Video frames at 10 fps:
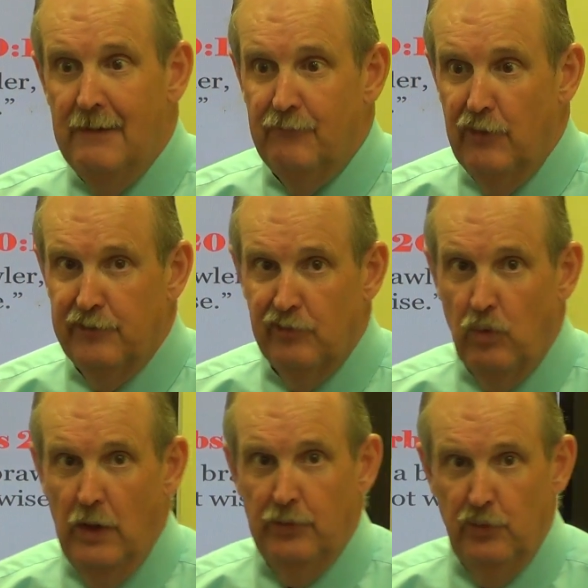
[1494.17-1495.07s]
verses
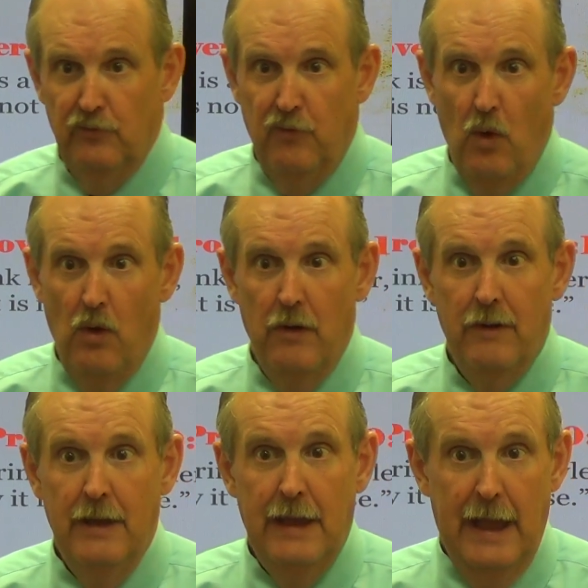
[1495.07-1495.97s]
1 through 4,
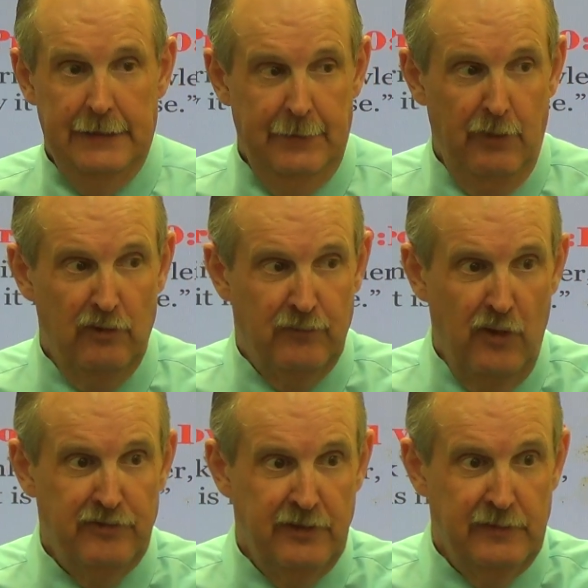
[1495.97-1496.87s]
and in those
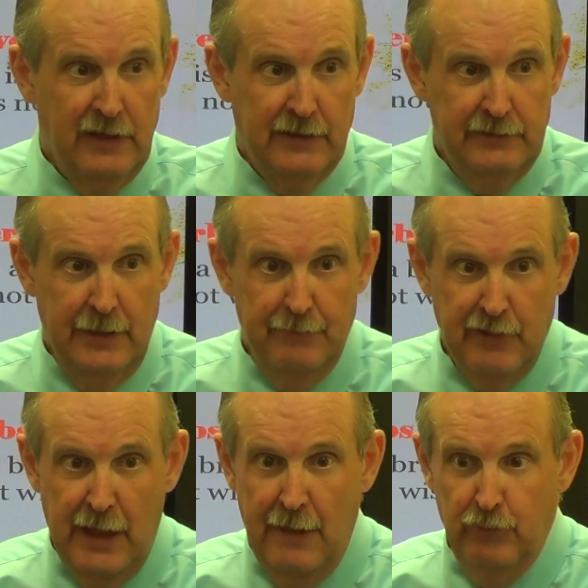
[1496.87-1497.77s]
verses it condemns
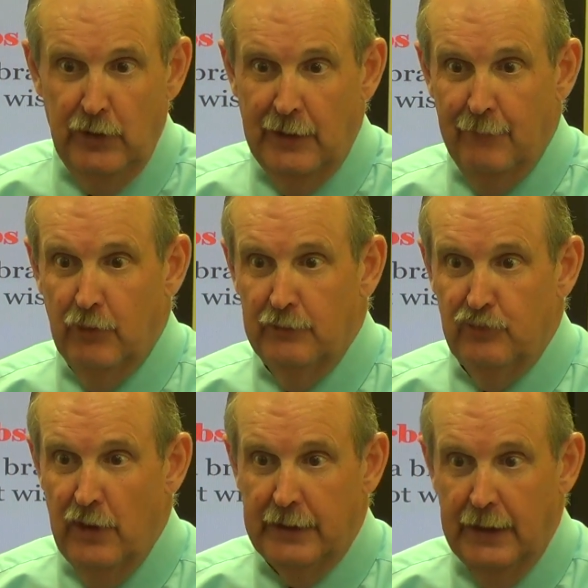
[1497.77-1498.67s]
every level of
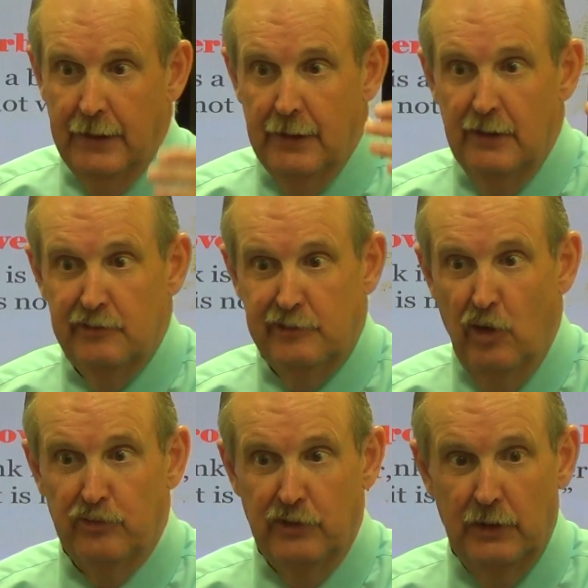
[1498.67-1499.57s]
drinking,
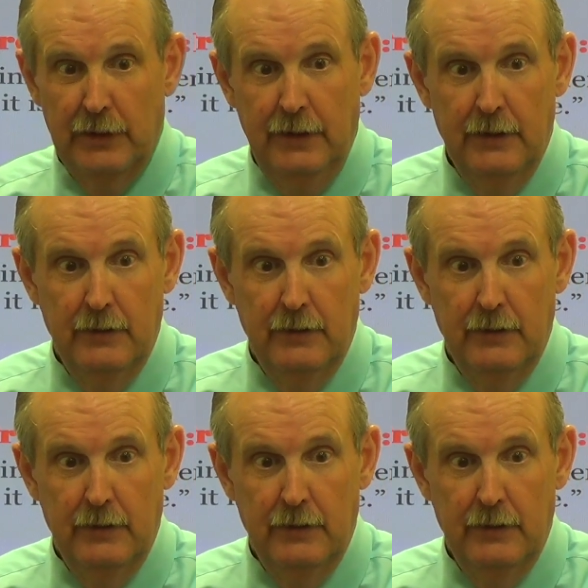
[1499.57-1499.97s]
socially,